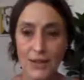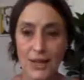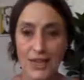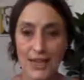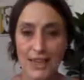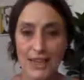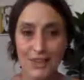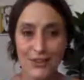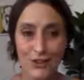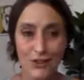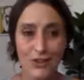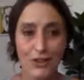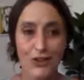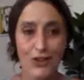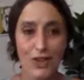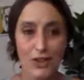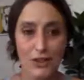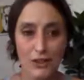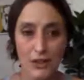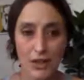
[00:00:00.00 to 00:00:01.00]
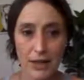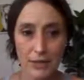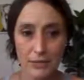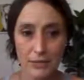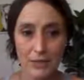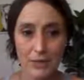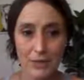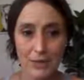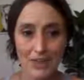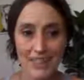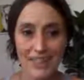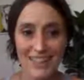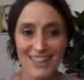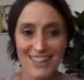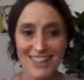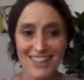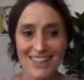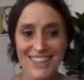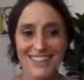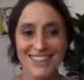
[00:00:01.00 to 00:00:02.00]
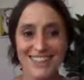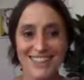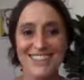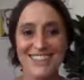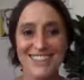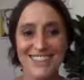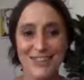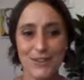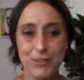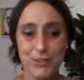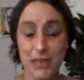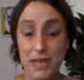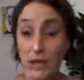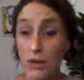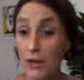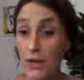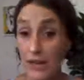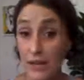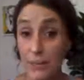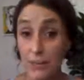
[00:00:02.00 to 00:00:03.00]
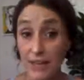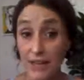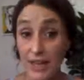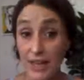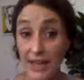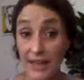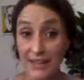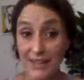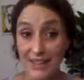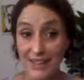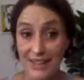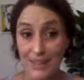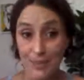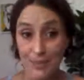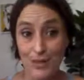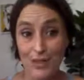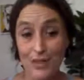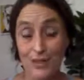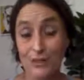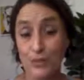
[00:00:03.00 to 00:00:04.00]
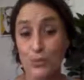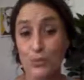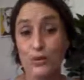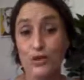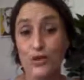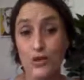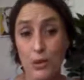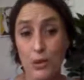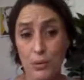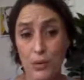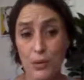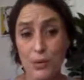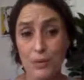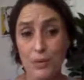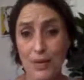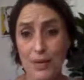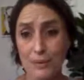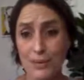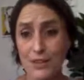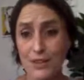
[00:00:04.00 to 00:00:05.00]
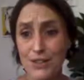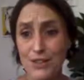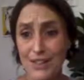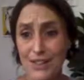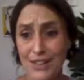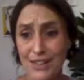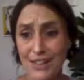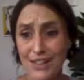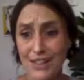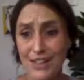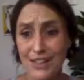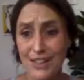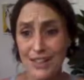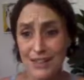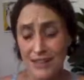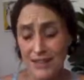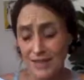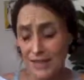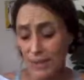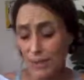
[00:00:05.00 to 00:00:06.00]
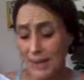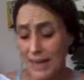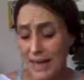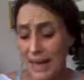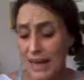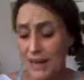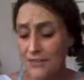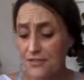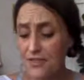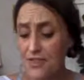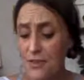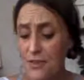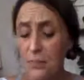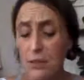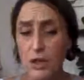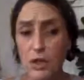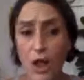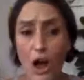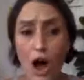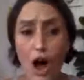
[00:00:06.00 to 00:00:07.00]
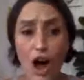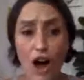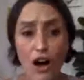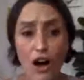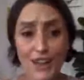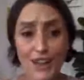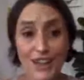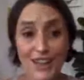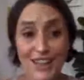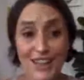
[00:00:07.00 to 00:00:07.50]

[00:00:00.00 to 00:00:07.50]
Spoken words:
And it took a long time for me to be okay with that, because we're so programmed to think that we have to belong